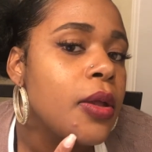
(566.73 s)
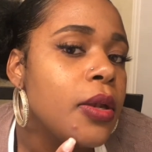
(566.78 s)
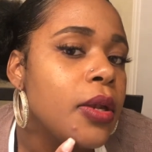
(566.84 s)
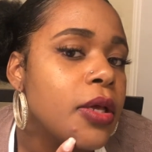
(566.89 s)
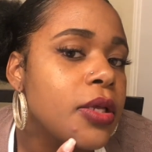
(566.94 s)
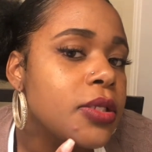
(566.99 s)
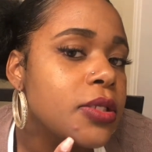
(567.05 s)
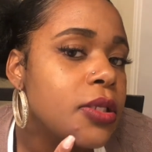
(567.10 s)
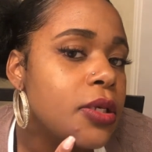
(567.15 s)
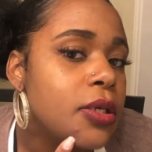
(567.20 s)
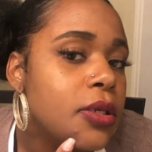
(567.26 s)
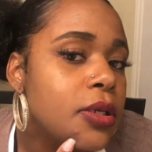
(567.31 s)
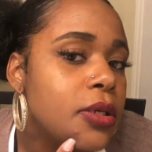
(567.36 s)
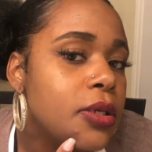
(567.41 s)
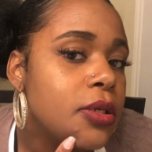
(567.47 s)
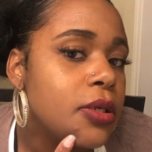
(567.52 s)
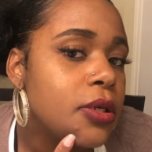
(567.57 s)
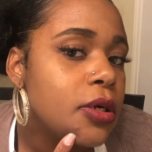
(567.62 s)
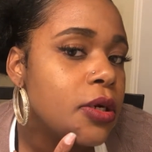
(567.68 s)
Now
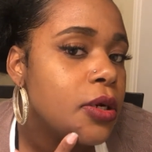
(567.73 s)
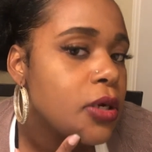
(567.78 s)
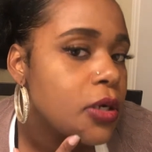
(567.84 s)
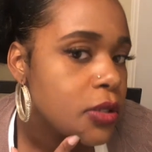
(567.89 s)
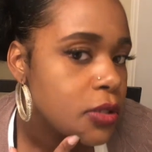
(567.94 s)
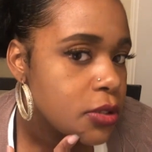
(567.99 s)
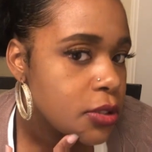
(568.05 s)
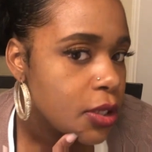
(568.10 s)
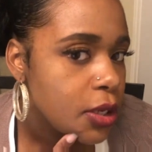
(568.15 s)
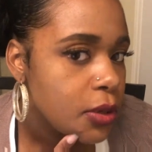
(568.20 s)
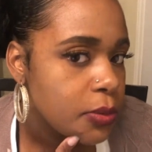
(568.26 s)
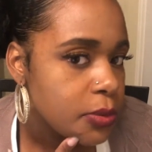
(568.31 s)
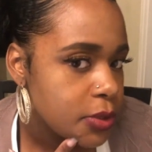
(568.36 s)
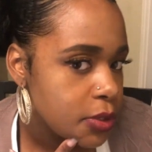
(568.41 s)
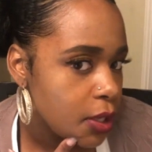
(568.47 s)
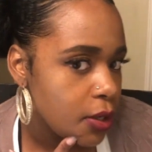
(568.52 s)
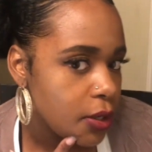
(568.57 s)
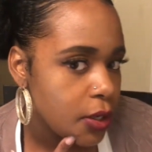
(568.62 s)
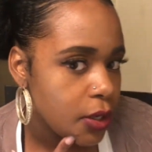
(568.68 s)
see, your girl's skin
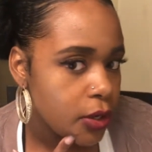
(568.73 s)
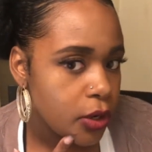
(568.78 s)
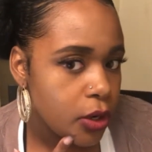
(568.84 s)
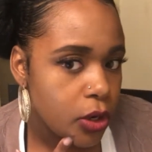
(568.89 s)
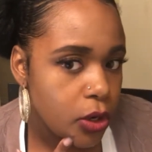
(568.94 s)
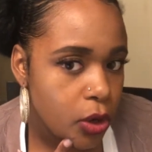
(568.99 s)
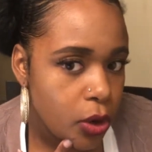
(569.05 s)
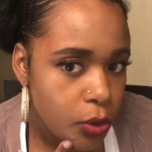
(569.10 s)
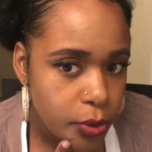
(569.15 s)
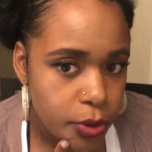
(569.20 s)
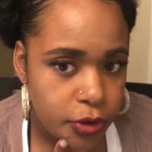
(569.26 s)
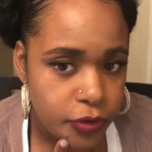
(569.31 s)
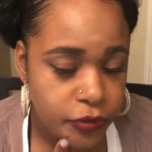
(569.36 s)
was out here glowing